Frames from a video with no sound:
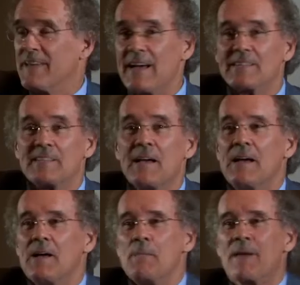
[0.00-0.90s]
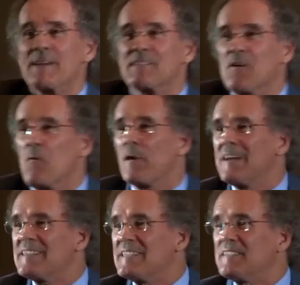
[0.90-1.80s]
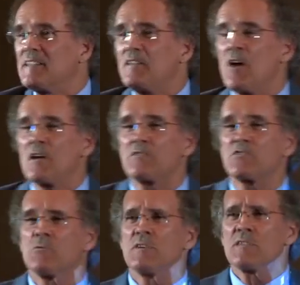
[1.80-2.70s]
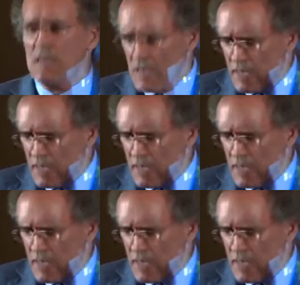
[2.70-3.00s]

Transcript: Yes. Because what I said to the doctors was,